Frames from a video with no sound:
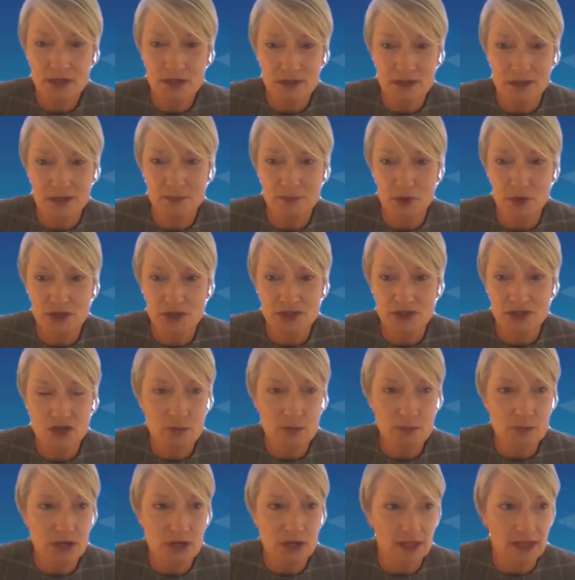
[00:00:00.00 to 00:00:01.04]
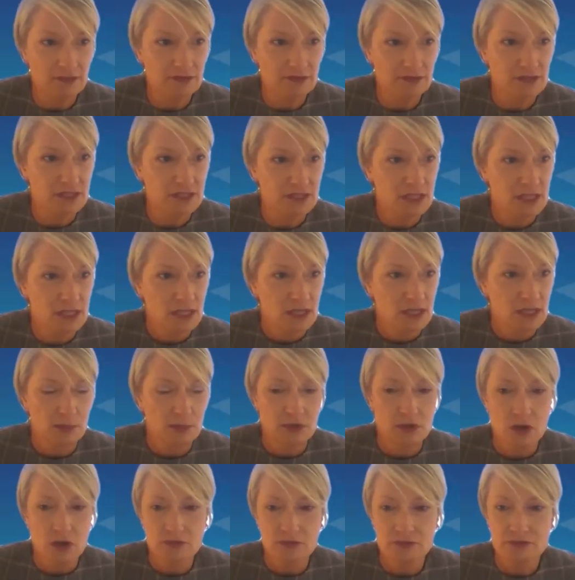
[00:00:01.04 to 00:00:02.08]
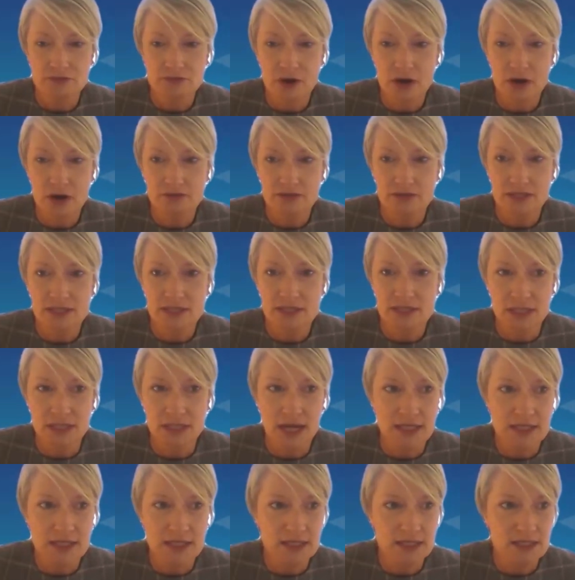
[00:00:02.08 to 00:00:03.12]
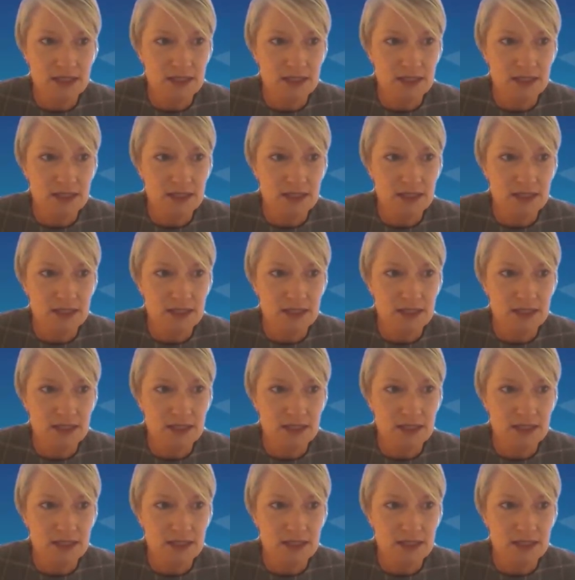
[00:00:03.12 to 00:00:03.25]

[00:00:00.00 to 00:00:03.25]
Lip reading: I think by the time I left, a bit over 5 years later,